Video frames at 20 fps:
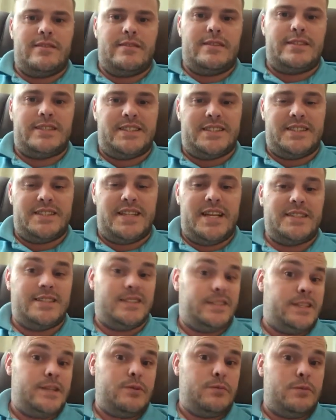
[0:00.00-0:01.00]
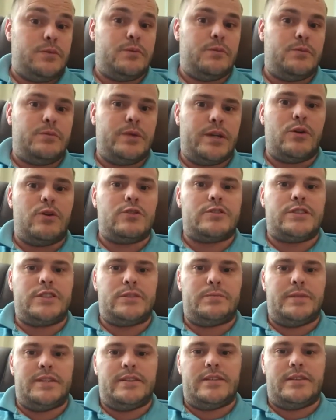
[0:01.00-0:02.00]
The success is there. We got to
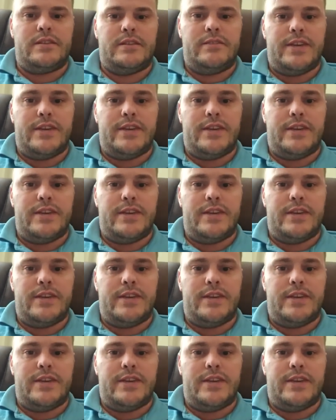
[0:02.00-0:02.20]
speak to the